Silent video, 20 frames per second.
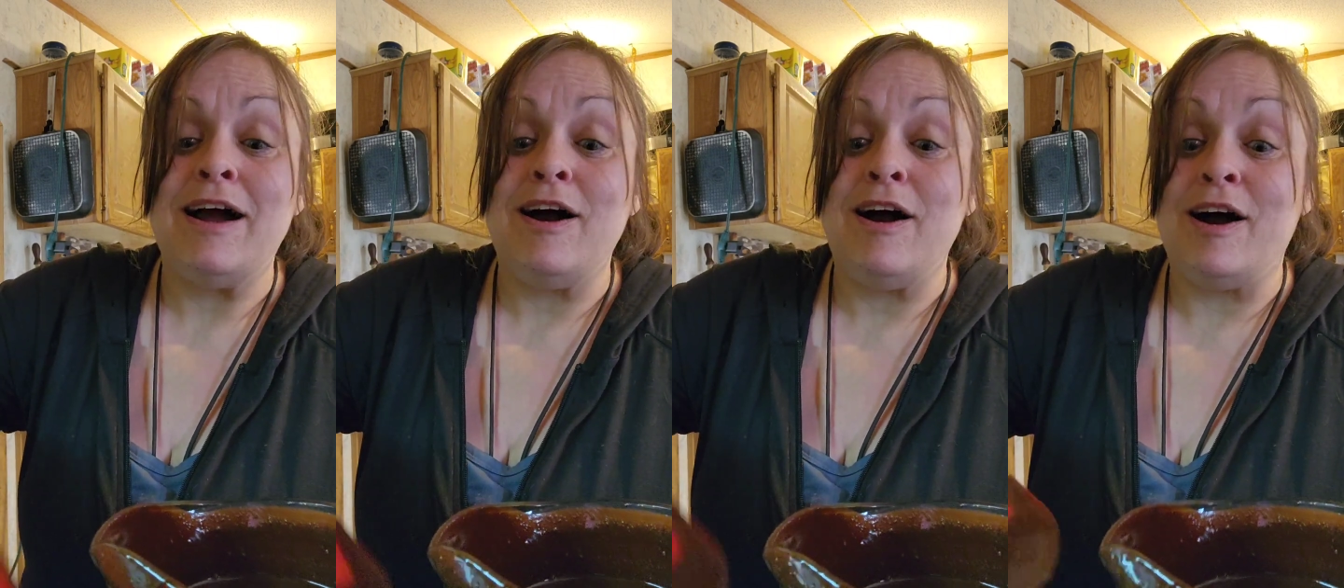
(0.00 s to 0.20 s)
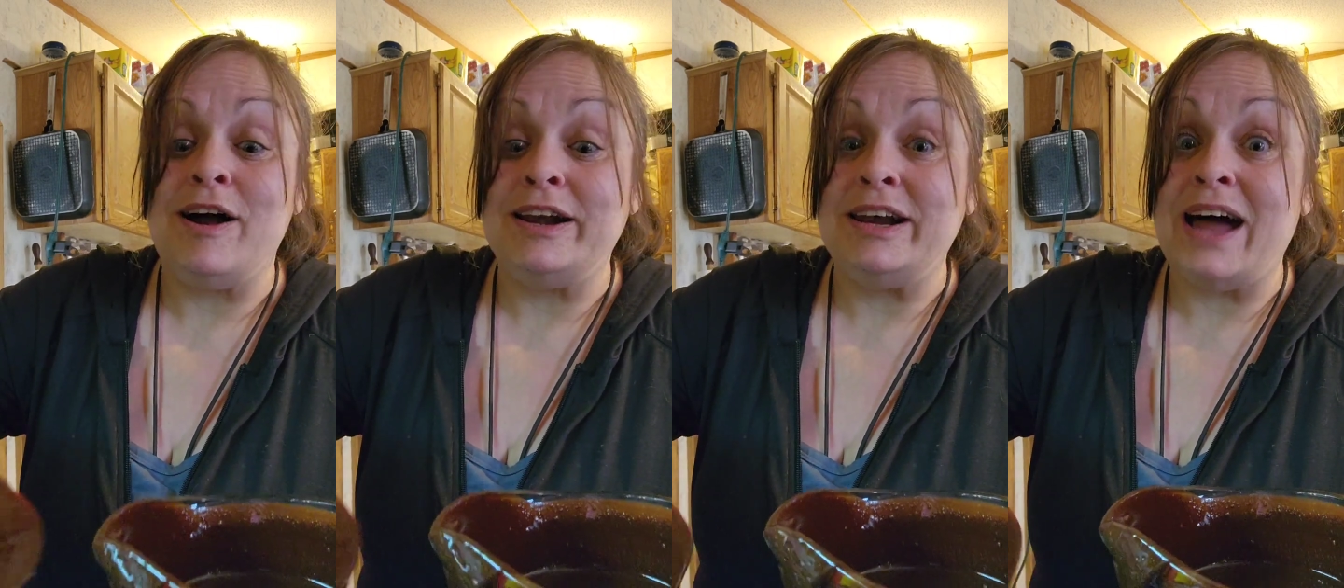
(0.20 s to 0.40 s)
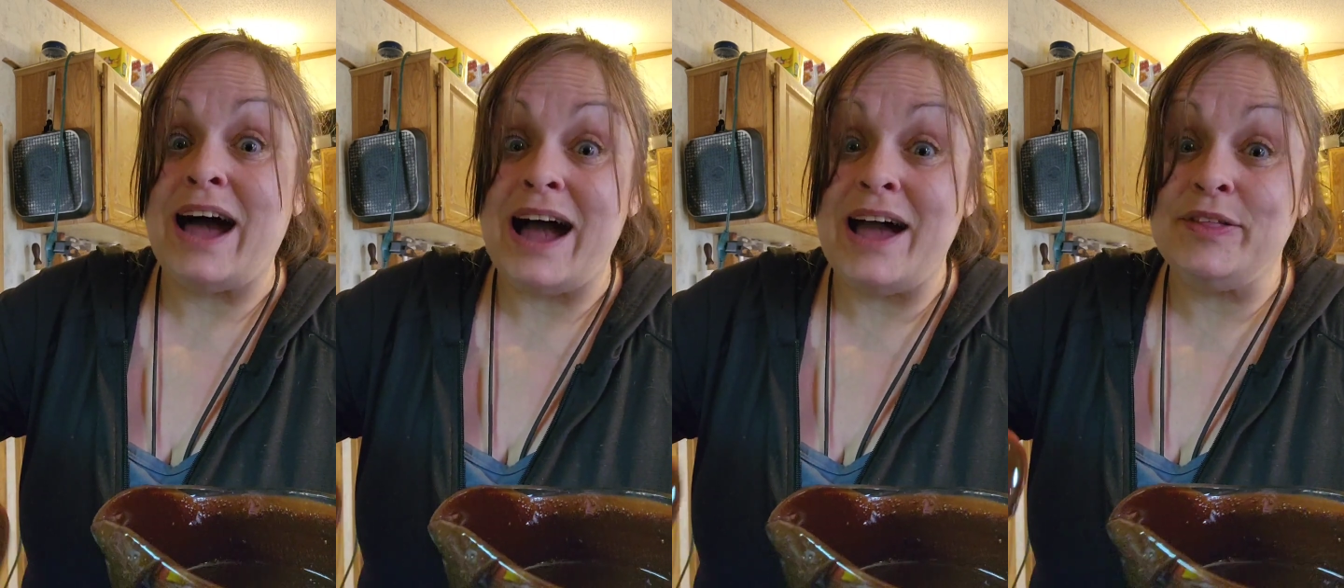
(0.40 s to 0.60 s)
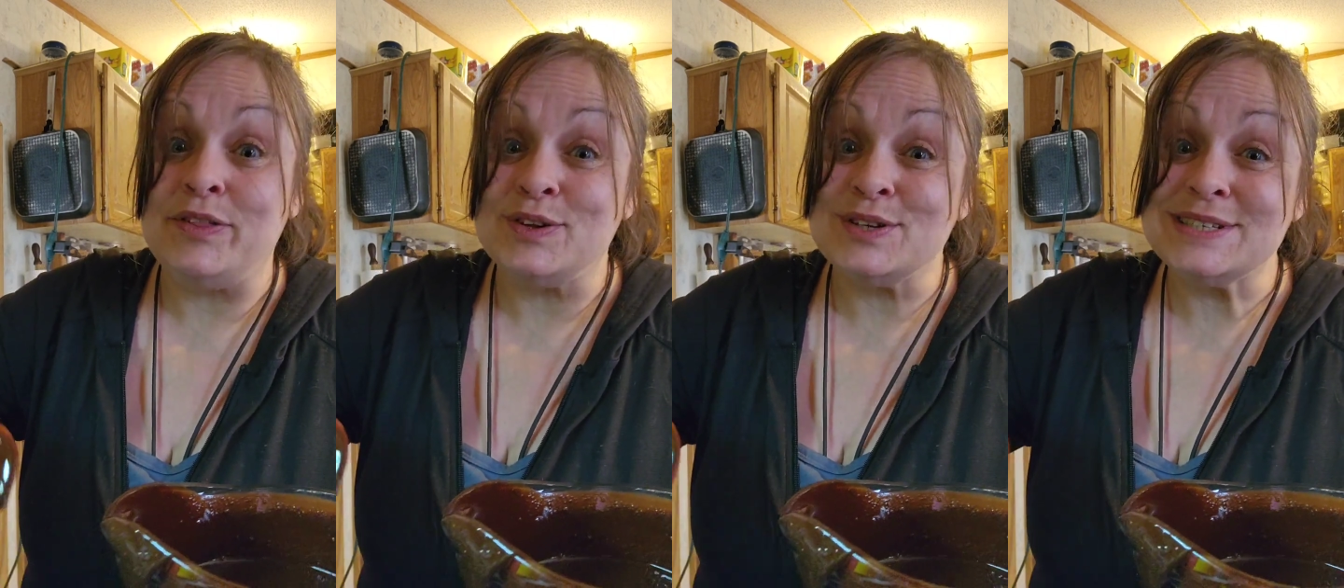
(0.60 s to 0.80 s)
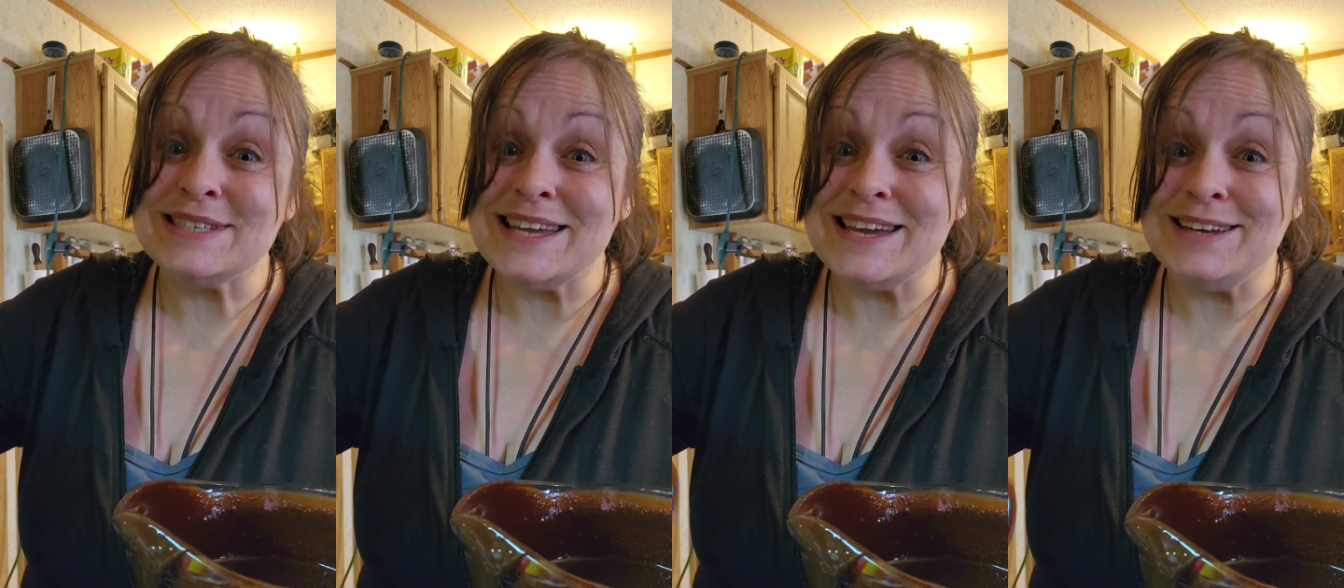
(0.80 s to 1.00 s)
on
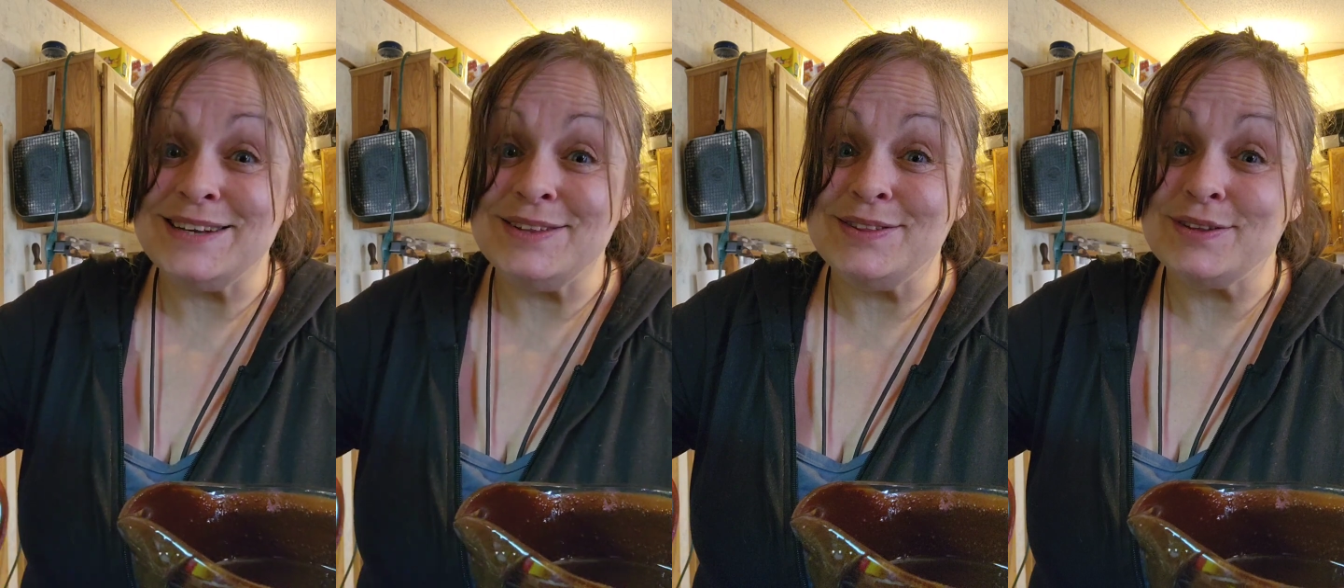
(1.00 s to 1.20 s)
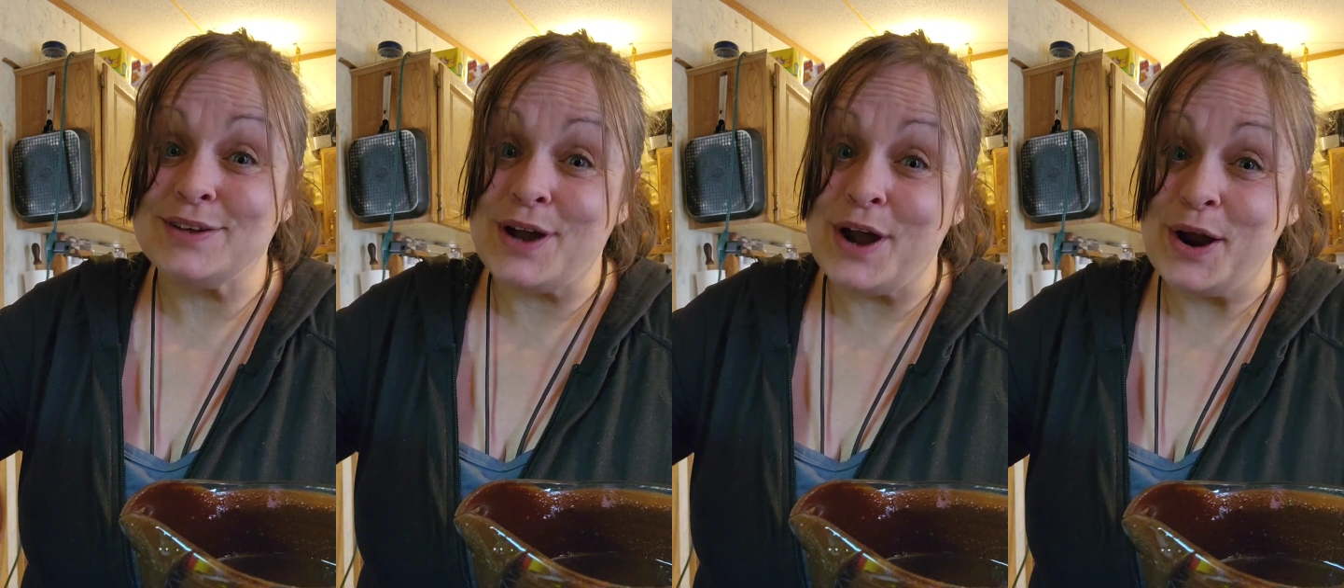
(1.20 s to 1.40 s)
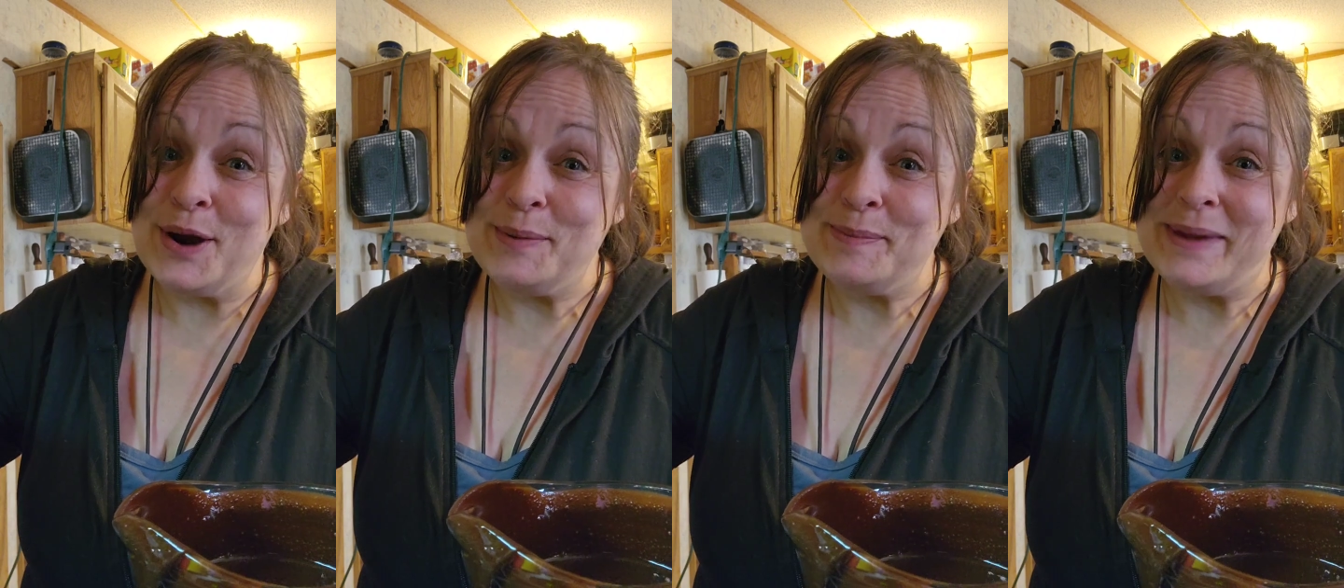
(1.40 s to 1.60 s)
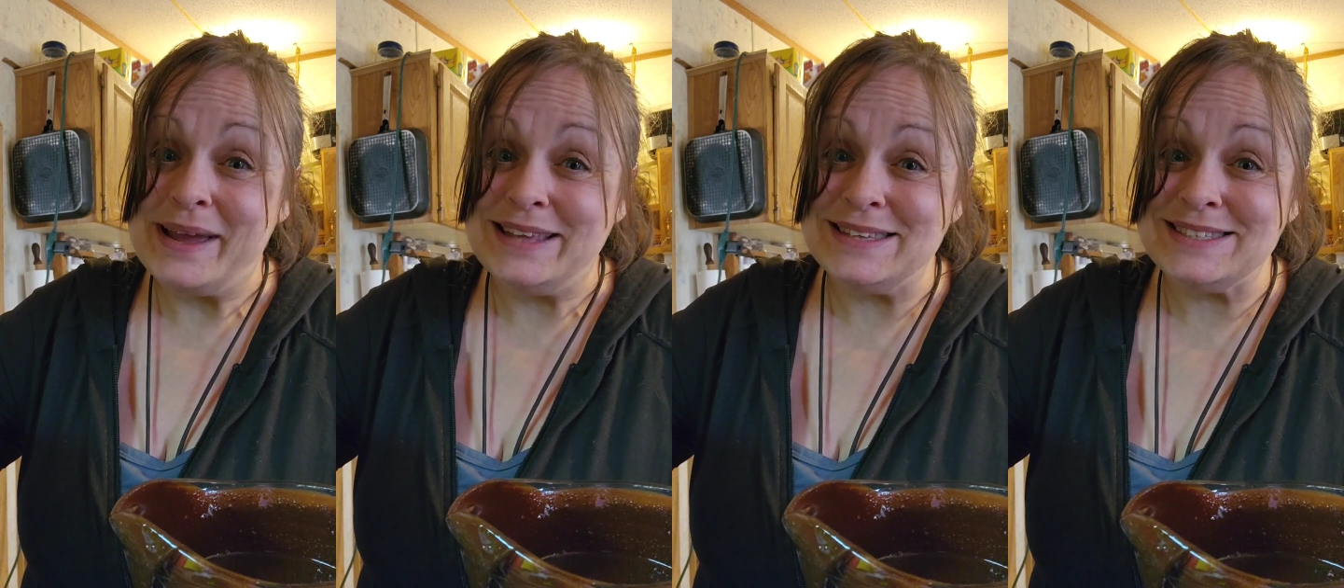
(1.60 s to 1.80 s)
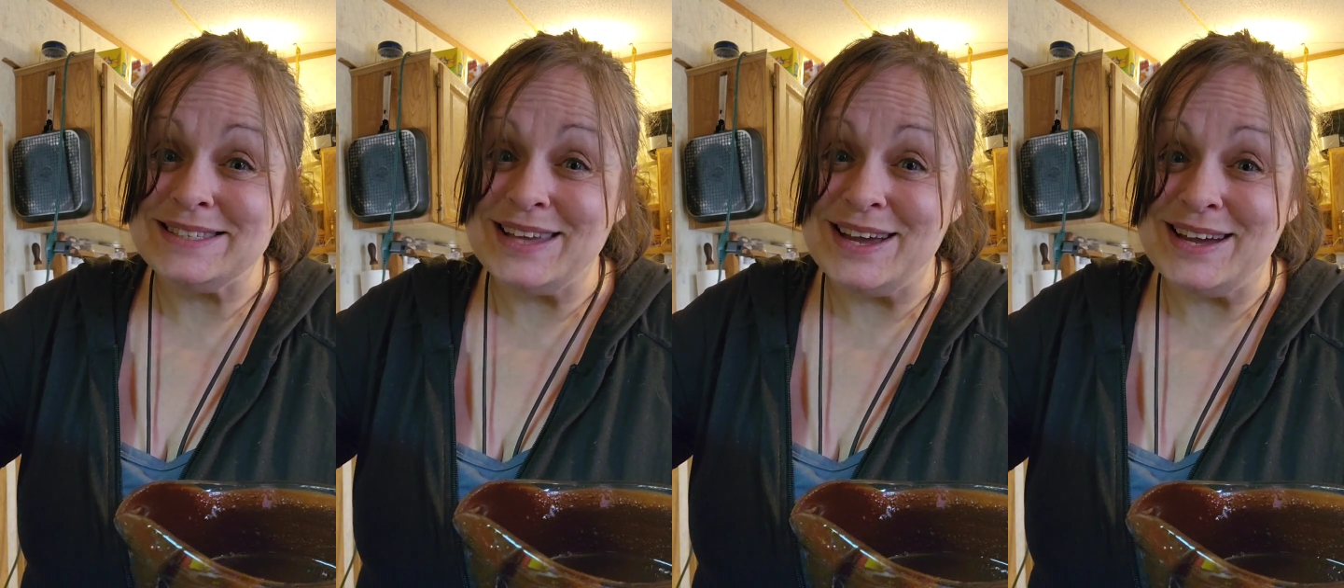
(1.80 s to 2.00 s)
either side of the
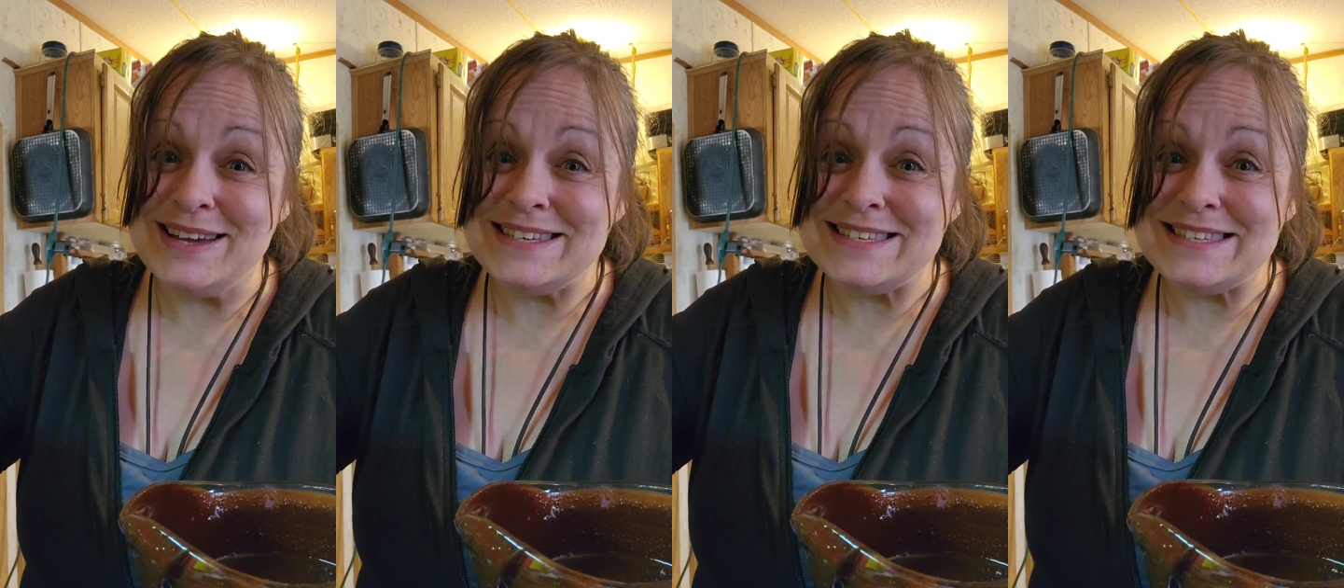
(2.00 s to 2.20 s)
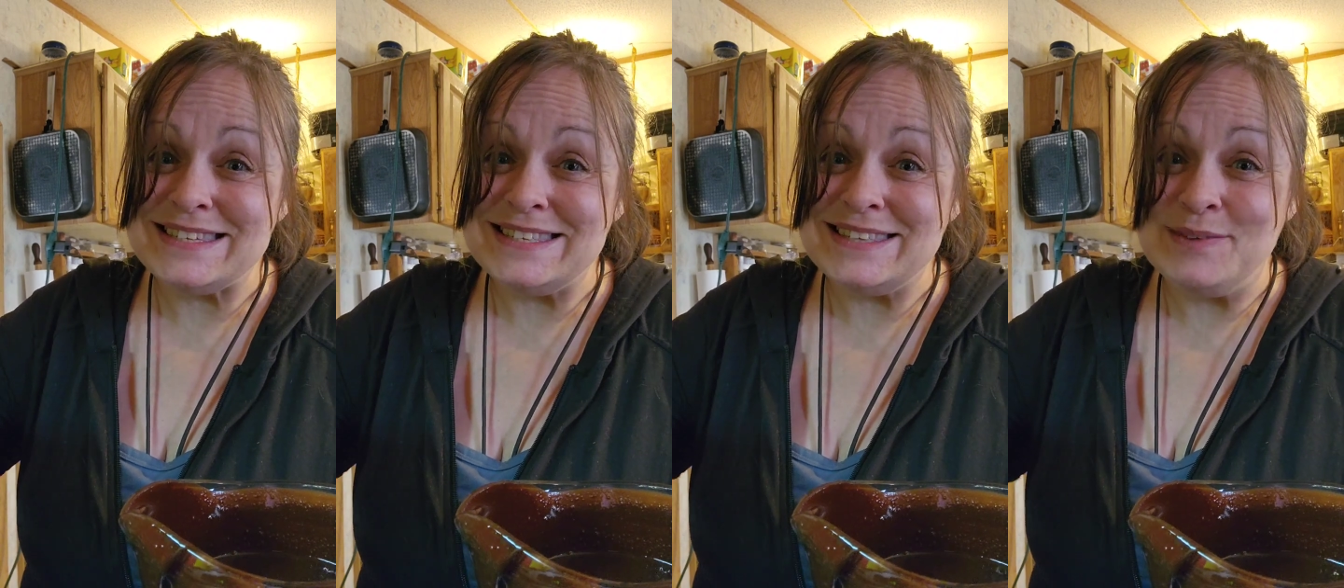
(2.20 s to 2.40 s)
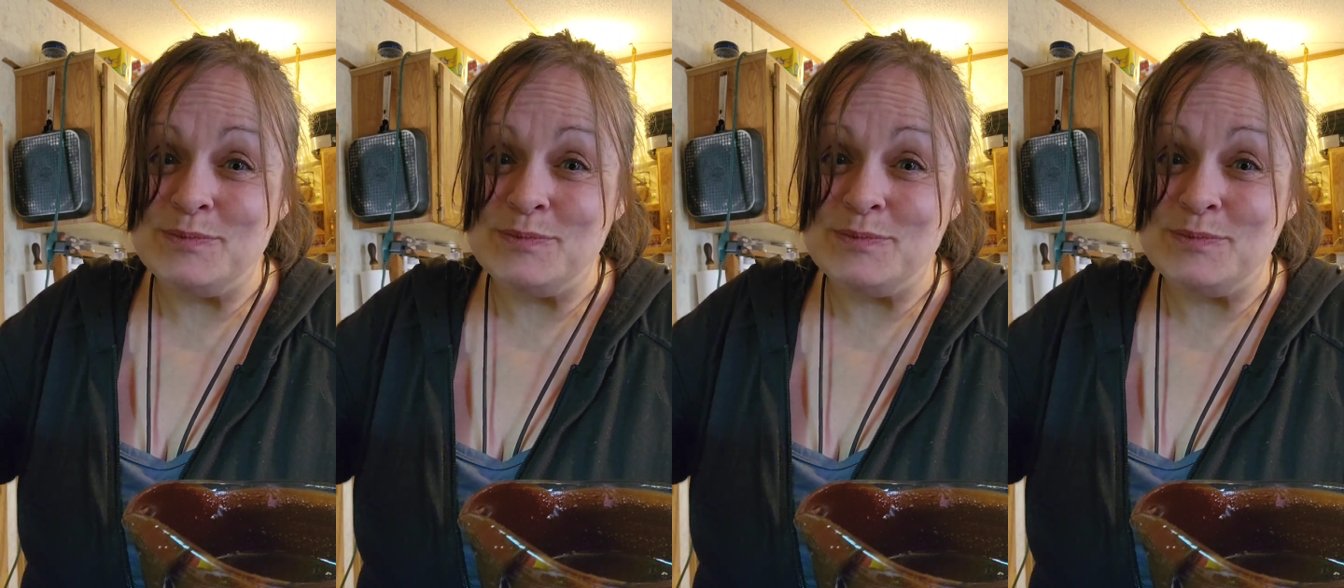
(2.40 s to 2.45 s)
caramel sauce